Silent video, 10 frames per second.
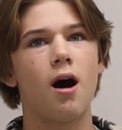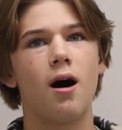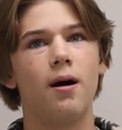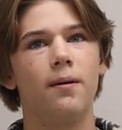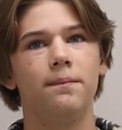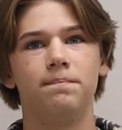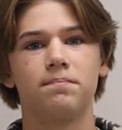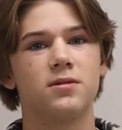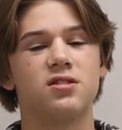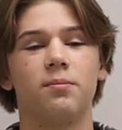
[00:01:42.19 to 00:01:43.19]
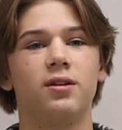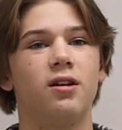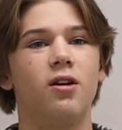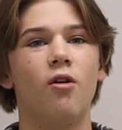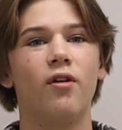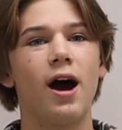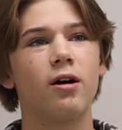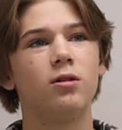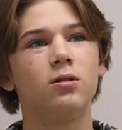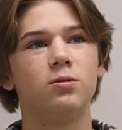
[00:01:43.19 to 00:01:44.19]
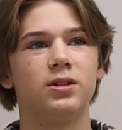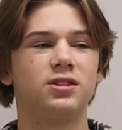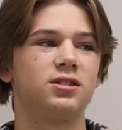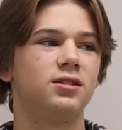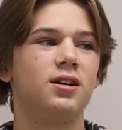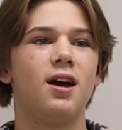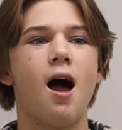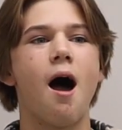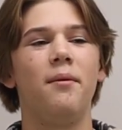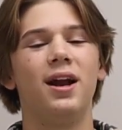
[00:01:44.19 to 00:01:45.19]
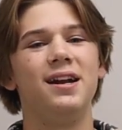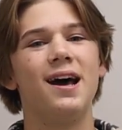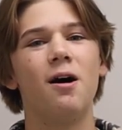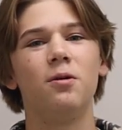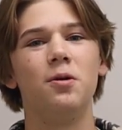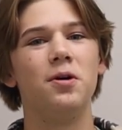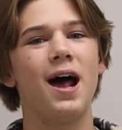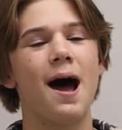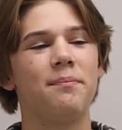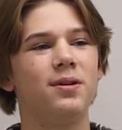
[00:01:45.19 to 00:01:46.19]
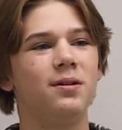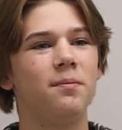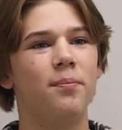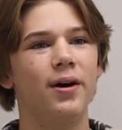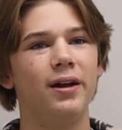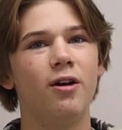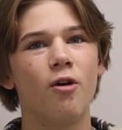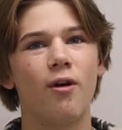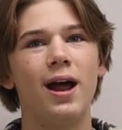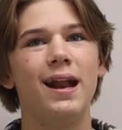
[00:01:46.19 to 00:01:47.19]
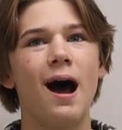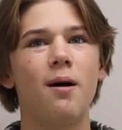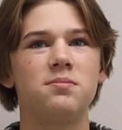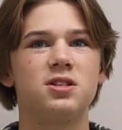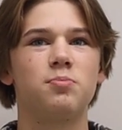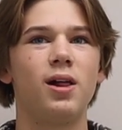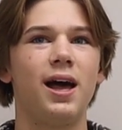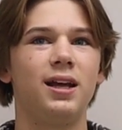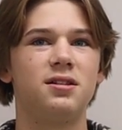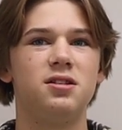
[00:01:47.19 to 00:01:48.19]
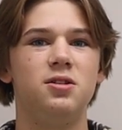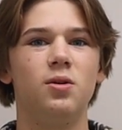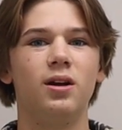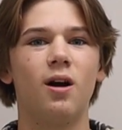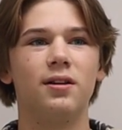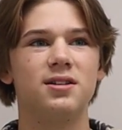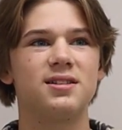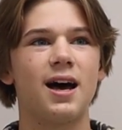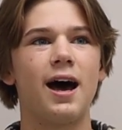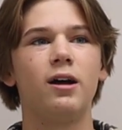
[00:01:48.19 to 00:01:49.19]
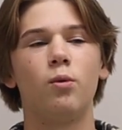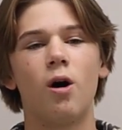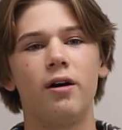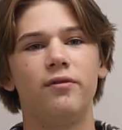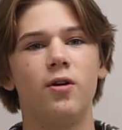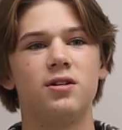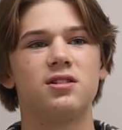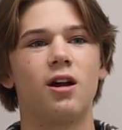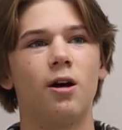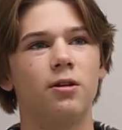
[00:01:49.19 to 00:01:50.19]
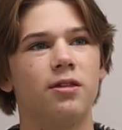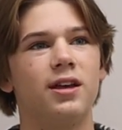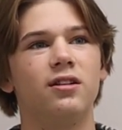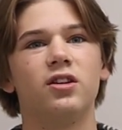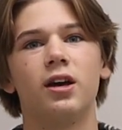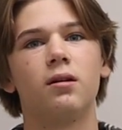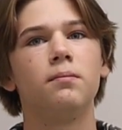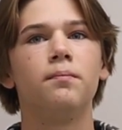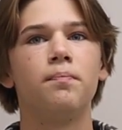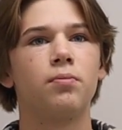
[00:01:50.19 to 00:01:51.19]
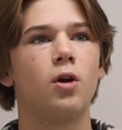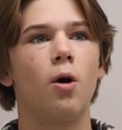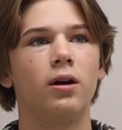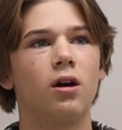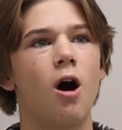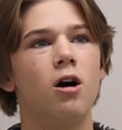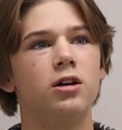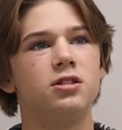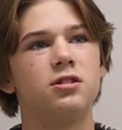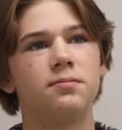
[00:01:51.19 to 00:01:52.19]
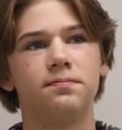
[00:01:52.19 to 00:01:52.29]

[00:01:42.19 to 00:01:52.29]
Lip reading: Something could go viral, which, I mean, I doubt it would happen, but right now I'm just planning to do it on the side while I focus on other things like going to college.